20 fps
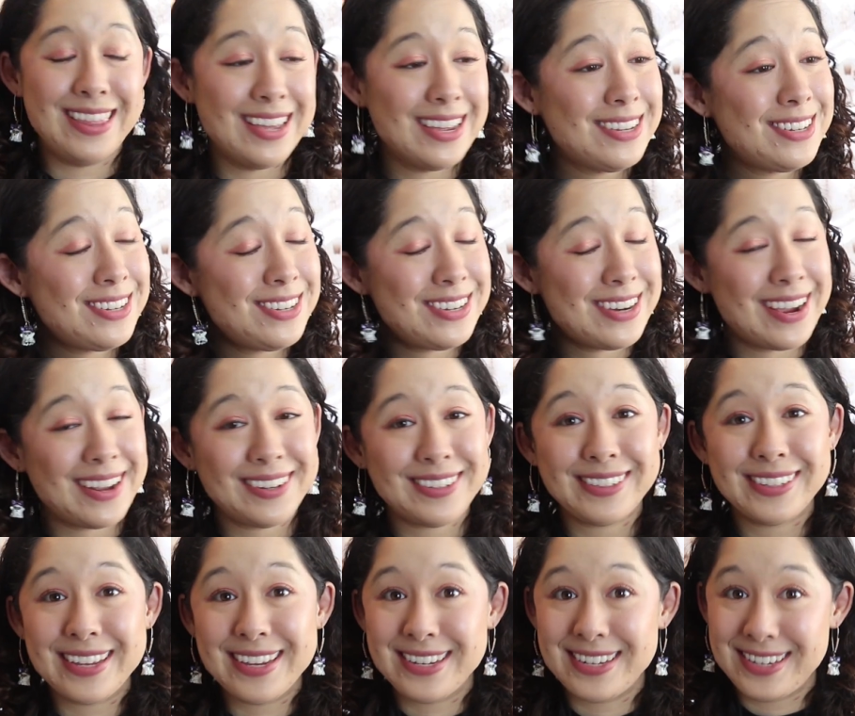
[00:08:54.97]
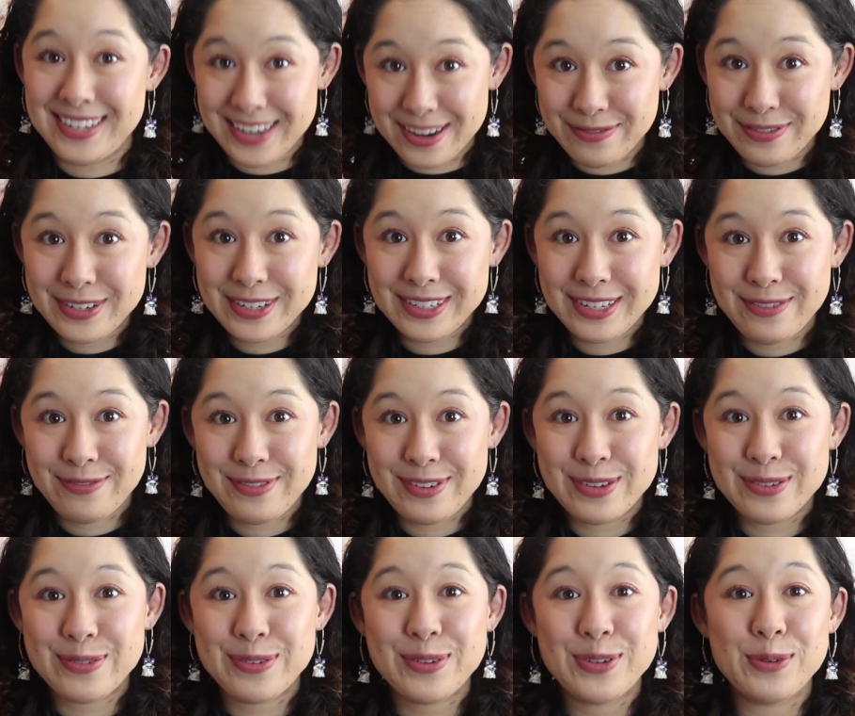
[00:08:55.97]
This channel is definitely
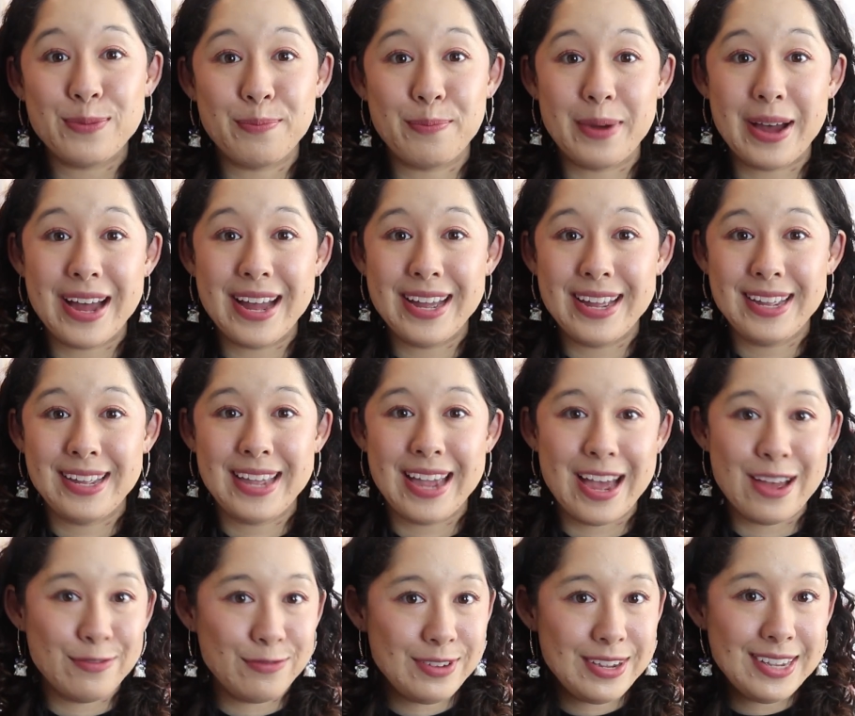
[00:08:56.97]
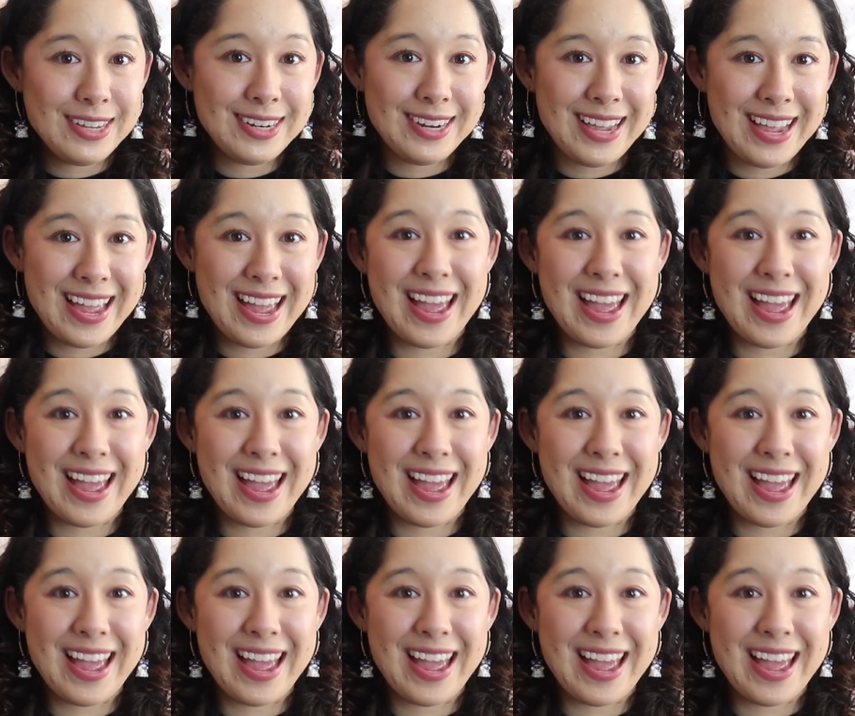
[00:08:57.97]
fueled by caffeine